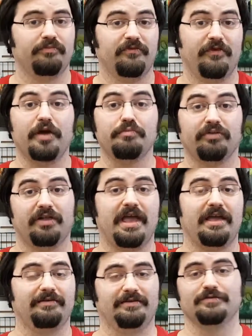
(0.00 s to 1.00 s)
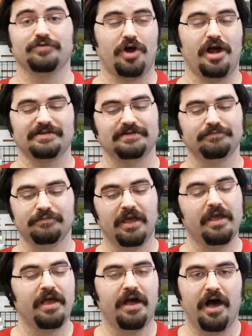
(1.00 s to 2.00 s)
fun playing. It was awesome.
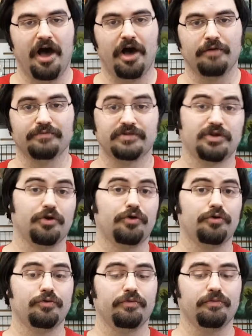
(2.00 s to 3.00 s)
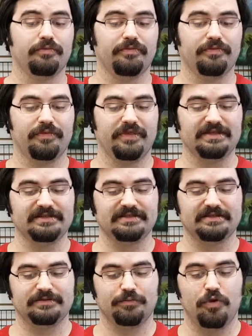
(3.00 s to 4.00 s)
So
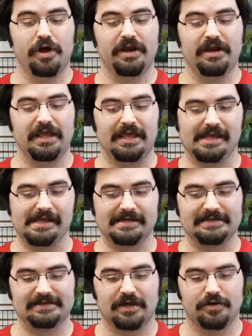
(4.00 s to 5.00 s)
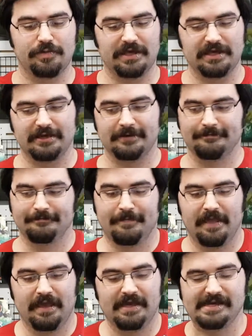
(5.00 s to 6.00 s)
this one is going to be,
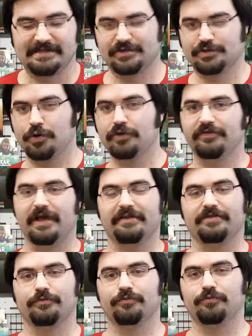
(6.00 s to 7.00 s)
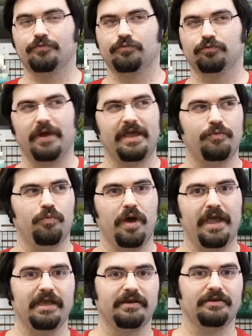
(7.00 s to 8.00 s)
it's sort of like the
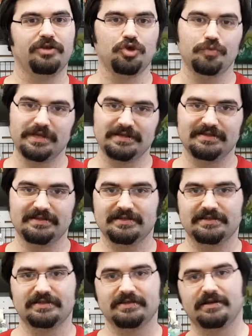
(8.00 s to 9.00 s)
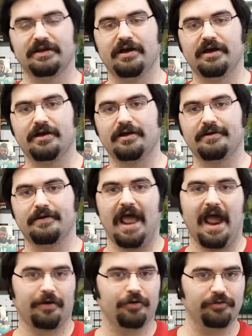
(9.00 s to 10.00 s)
red-white humans
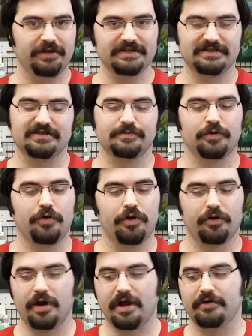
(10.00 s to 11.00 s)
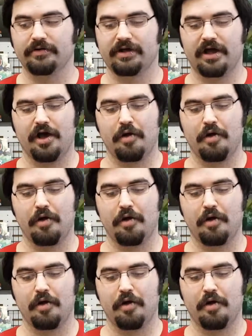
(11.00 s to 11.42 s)
aggro list that's been going around,